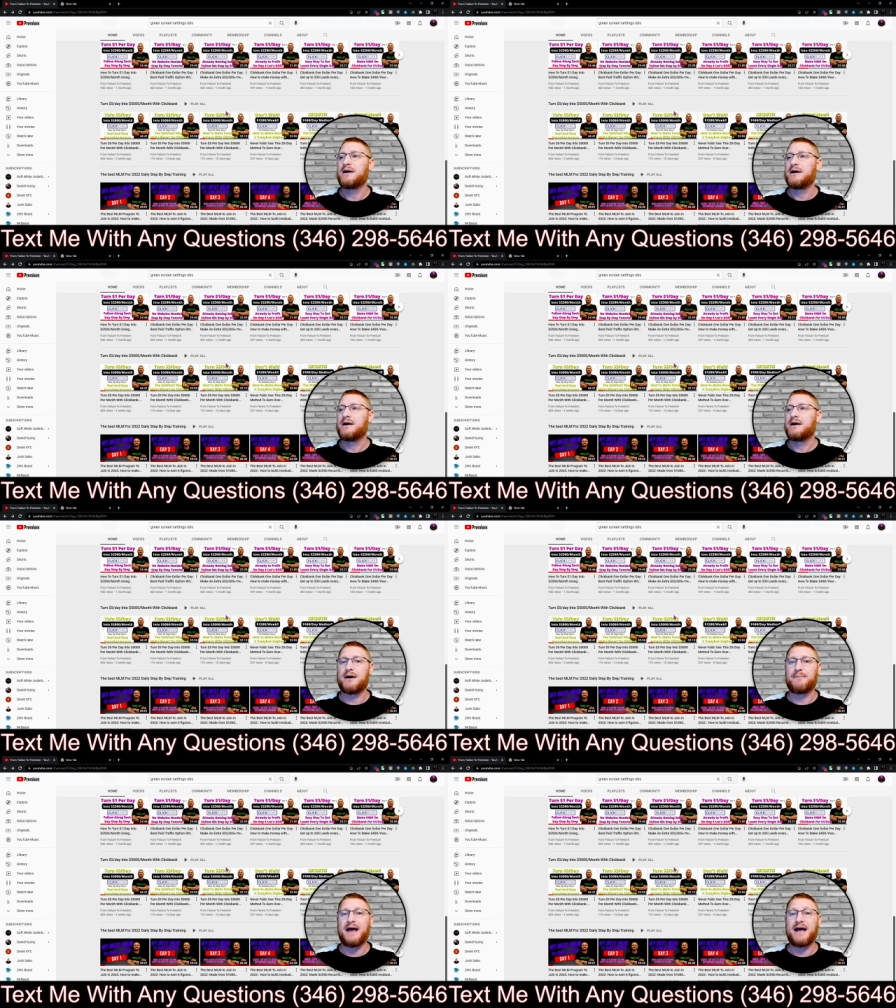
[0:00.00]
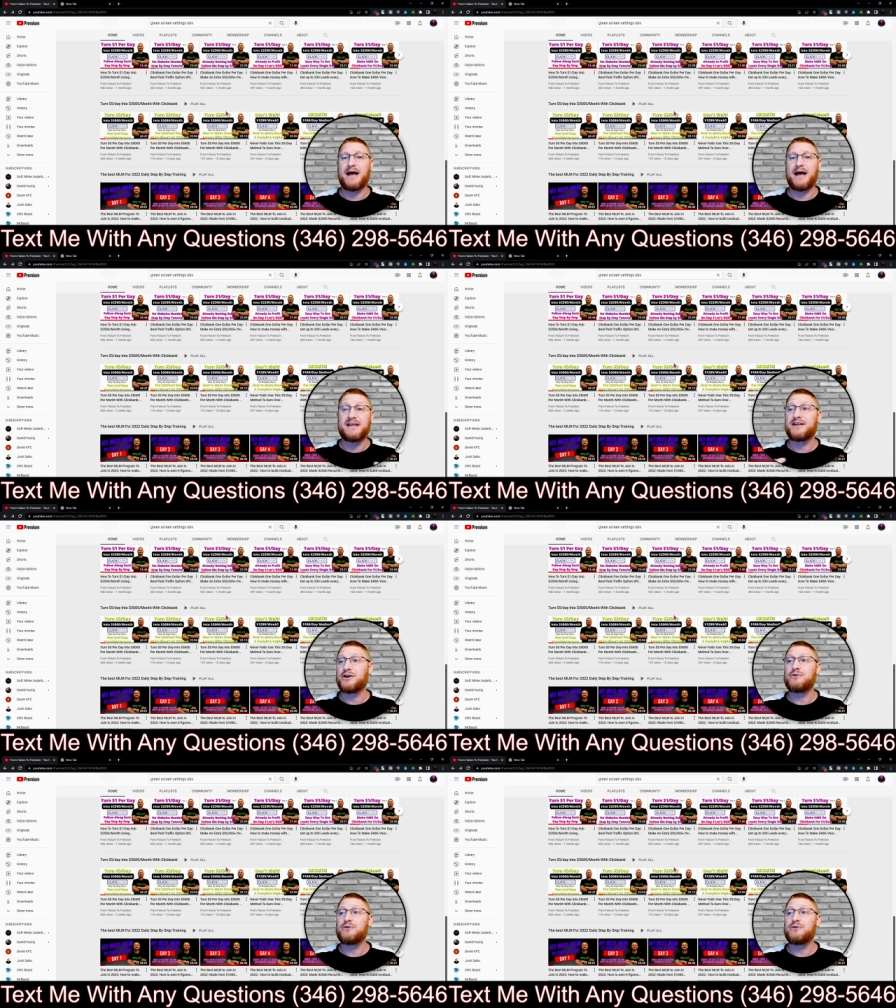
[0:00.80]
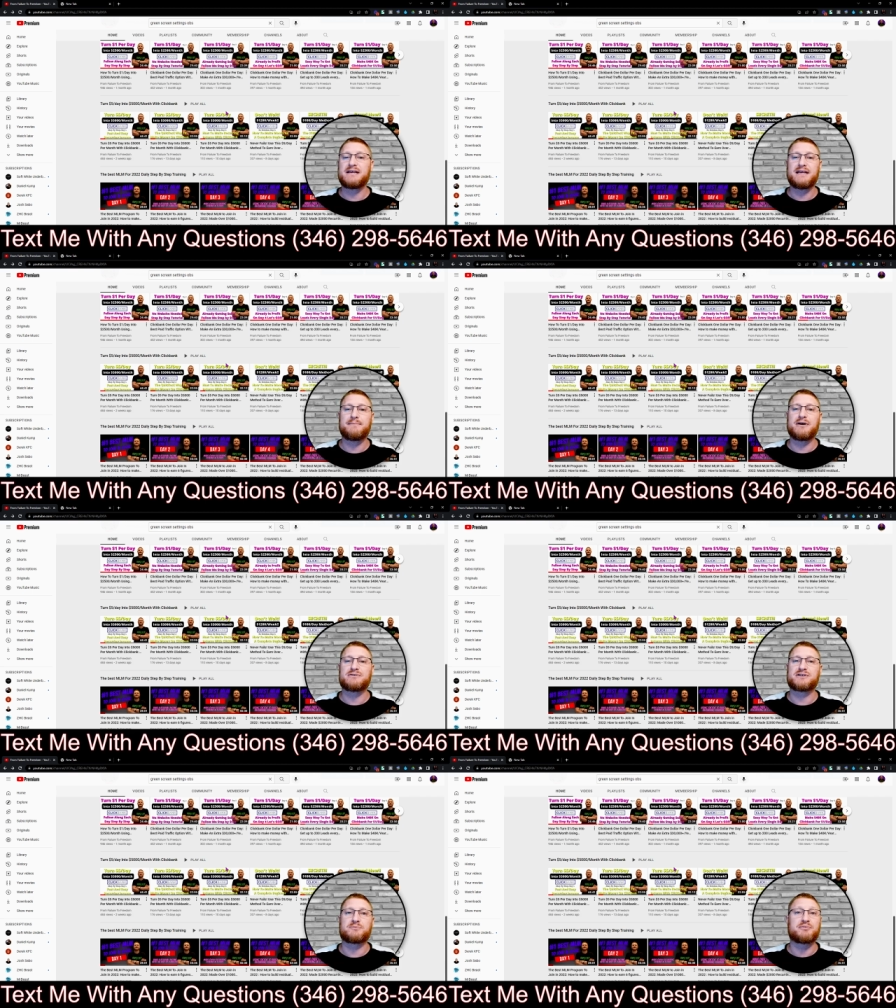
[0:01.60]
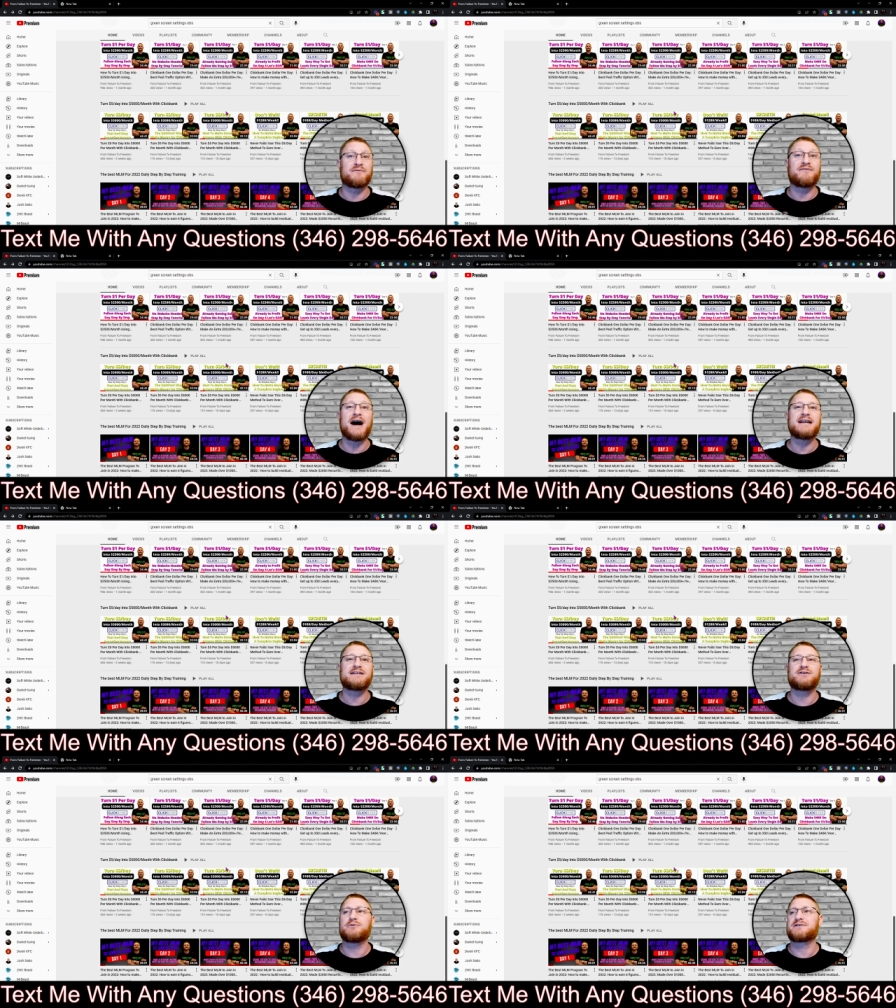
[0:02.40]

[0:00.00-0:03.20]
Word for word: and we use the emails that are provided to us